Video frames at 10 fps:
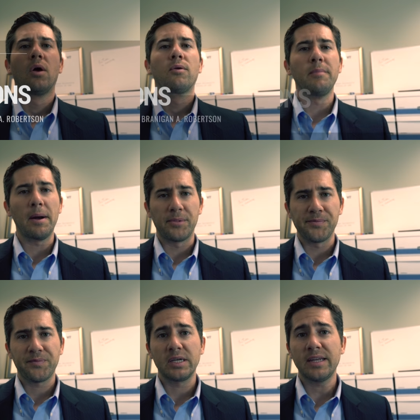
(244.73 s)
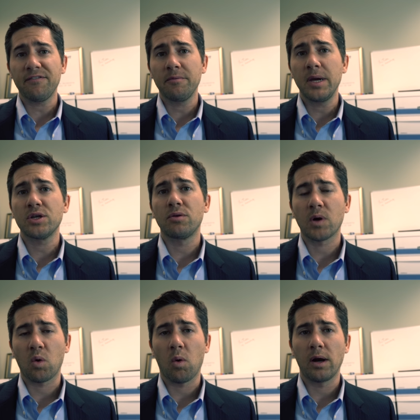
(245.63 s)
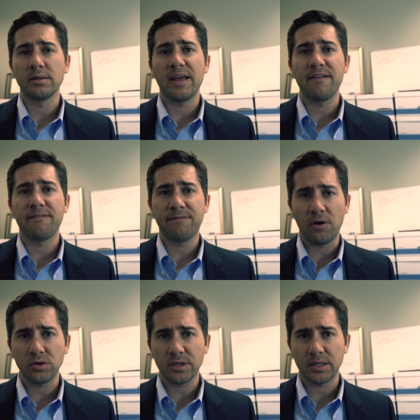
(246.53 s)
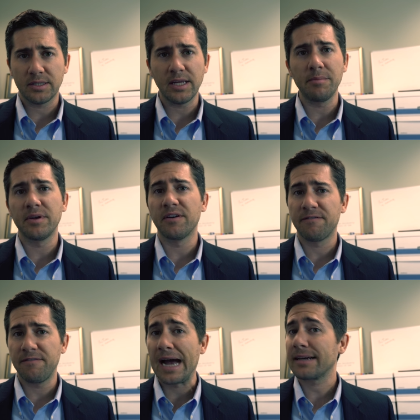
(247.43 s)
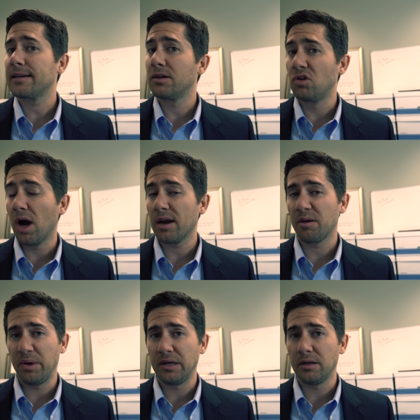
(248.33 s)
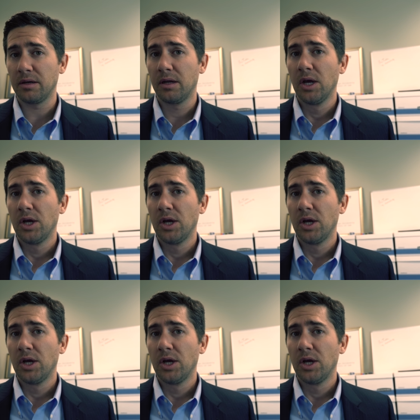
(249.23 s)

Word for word: Remember, defamation requires a false statement of fact, not opinion.